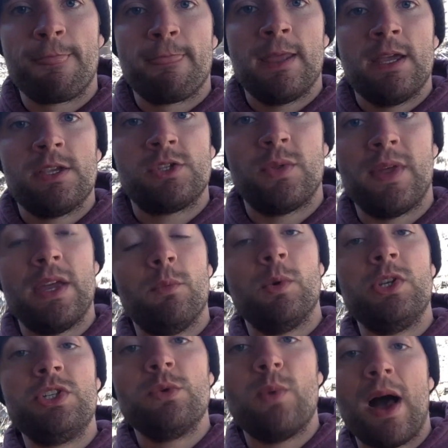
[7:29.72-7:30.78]
So they
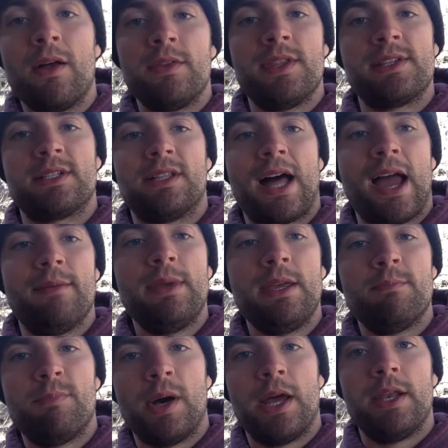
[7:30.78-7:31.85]
would do well in this climate,
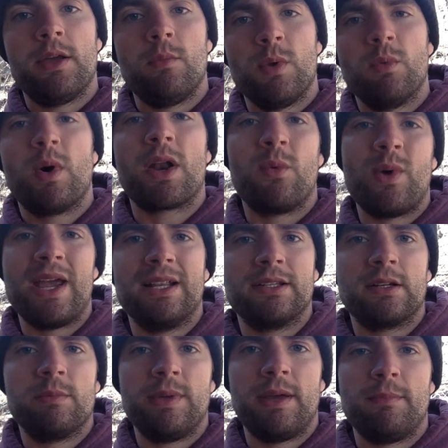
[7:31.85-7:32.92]
but we want to wait a
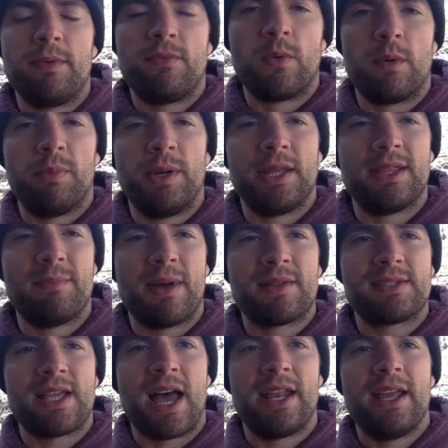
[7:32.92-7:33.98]
little bit before putting them
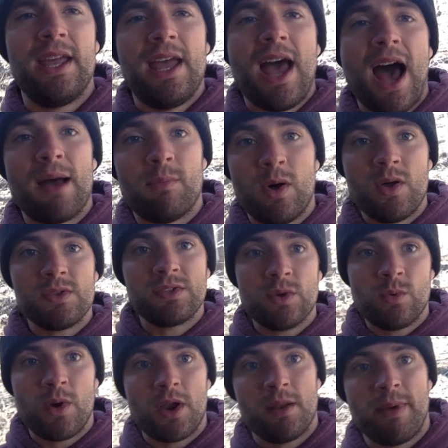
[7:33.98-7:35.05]
outside. I'm also
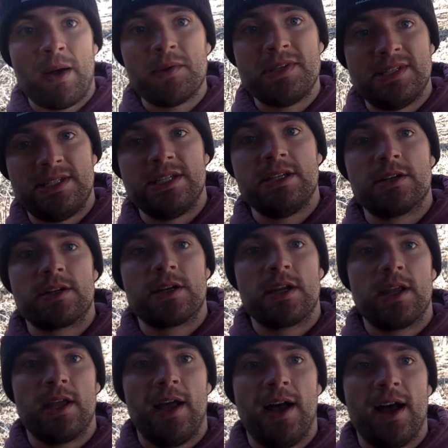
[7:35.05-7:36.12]
worried about deer.
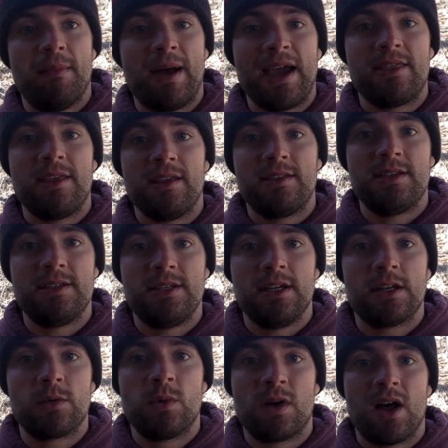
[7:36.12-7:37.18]
I think the
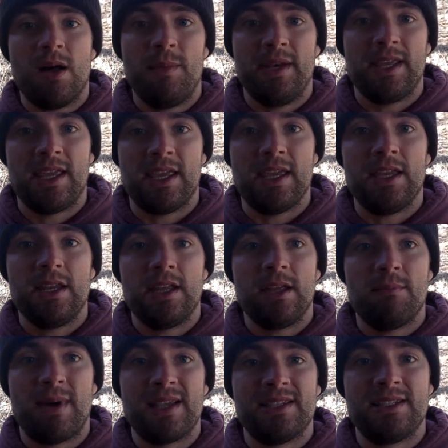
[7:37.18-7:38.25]
deer will come and eat
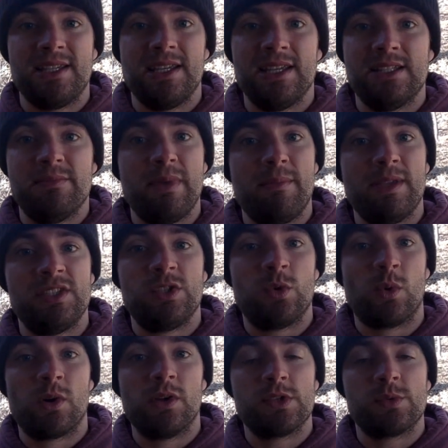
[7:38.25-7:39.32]
my seeds, maybe
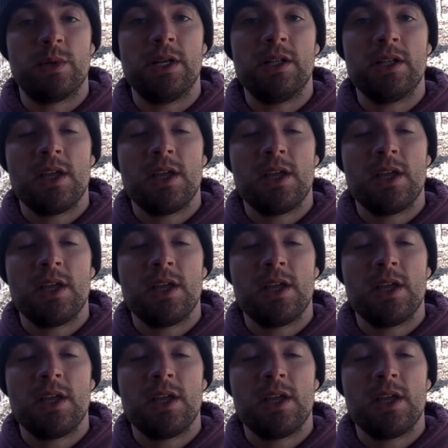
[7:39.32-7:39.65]
squirrels will.